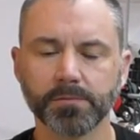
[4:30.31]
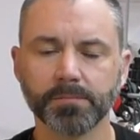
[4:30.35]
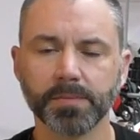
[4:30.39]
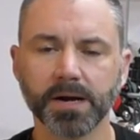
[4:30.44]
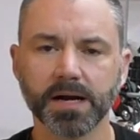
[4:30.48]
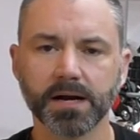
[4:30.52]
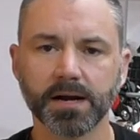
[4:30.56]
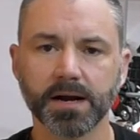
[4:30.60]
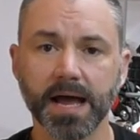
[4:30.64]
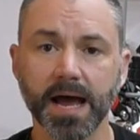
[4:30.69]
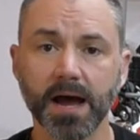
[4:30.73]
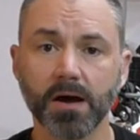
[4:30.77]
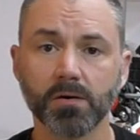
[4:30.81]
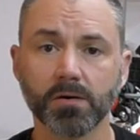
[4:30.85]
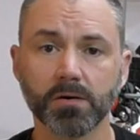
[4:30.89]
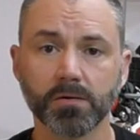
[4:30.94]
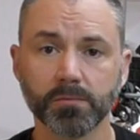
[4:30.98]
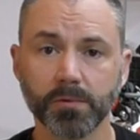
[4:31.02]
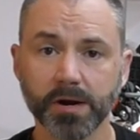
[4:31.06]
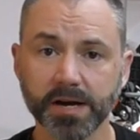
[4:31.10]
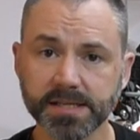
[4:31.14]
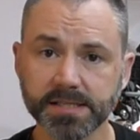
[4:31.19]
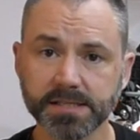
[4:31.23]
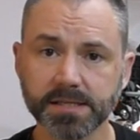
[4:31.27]
about an hour
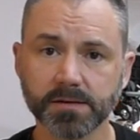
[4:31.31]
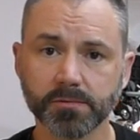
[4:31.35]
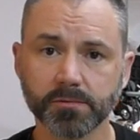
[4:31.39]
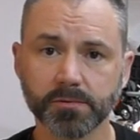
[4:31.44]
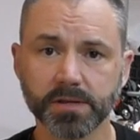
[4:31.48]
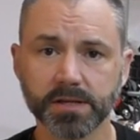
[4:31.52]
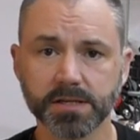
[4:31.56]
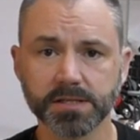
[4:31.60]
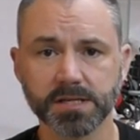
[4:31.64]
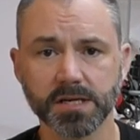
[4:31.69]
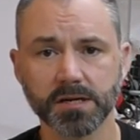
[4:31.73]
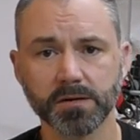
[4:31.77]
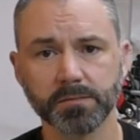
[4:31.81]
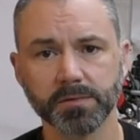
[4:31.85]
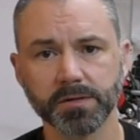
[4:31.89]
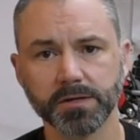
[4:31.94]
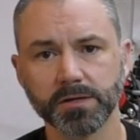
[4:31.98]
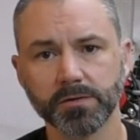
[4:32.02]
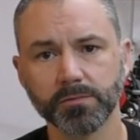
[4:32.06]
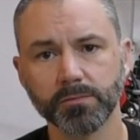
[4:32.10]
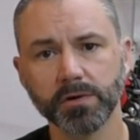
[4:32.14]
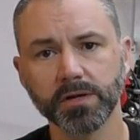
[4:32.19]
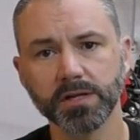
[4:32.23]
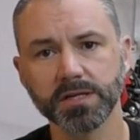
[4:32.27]
of racing with this
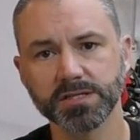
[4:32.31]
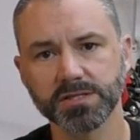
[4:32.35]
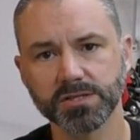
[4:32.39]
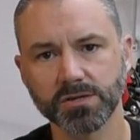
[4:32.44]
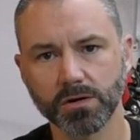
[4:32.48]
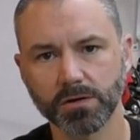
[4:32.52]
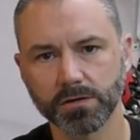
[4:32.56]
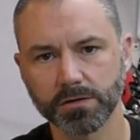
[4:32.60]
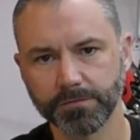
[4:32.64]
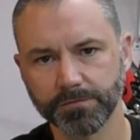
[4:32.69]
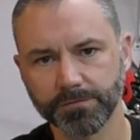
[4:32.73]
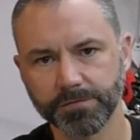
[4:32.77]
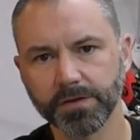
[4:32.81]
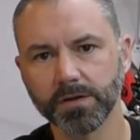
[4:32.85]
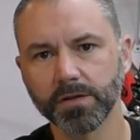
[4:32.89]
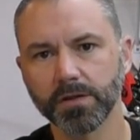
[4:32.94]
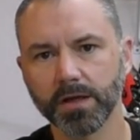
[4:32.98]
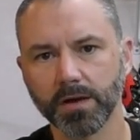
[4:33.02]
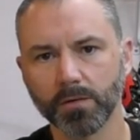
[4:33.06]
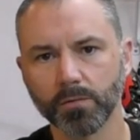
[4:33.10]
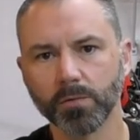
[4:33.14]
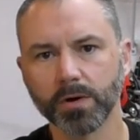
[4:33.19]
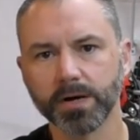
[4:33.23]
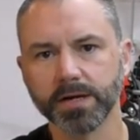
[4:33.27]
helmet, you really start to feel
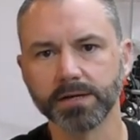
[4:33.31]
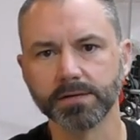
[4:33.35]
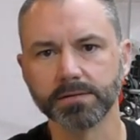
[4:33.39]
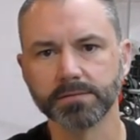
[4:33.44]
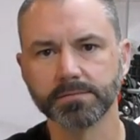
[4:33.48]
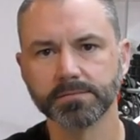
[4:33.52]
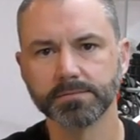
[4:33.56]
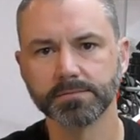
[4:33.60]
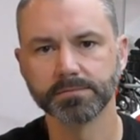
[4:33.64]
that weight.